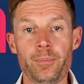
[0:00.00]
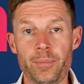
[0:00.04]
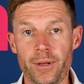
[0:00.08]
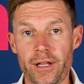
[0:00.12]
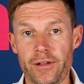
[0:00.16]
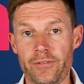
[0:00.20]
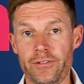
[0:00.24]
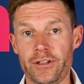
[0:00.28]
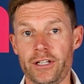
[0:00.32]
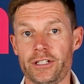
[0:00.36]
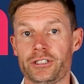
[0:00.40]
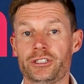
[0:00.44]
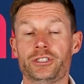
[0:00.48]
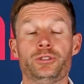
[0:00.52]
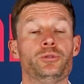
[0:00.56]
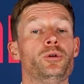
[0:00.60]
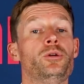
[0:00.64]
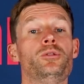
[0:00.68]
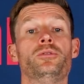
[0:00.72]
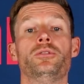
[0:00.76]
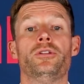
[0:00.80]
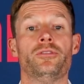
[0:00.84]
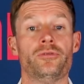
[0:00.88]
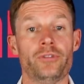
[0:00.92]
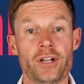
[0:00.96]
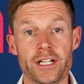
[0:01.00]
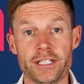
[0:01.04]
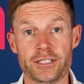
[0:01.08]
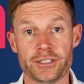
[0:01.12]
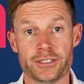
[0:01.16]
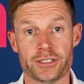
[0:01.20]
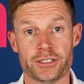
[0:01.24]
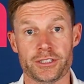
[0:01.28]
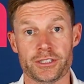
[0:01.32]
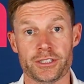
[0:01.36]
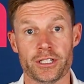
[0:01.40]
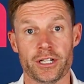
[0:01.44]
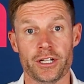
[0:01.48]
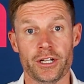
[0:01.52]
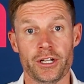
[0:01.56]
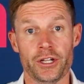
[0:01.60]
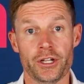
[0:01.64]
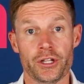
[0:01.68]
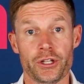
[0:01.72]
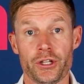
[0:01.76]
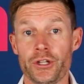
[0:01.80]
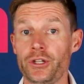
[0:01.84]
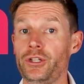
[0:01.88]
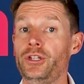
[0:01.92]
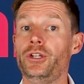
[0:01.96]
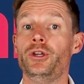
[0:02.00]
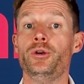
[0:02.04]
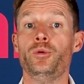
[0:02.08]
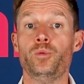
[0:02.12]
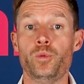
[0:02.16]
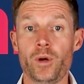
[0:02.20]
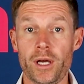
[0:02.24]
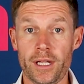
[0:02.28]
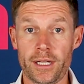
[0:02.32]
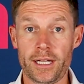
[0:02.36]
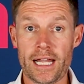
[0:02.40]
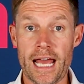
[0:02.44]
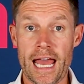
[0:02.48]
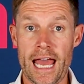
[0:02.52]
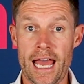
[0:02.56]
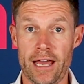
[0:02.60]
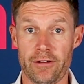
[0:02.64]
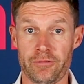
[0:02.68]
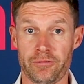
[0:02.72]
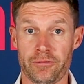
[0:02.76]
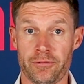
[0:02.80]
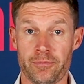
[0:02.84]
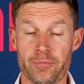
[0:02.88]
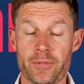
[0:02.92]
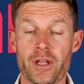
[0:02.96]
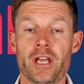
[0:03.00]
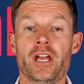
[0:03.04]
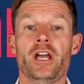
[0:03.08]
oblivious to all the risks that you will have.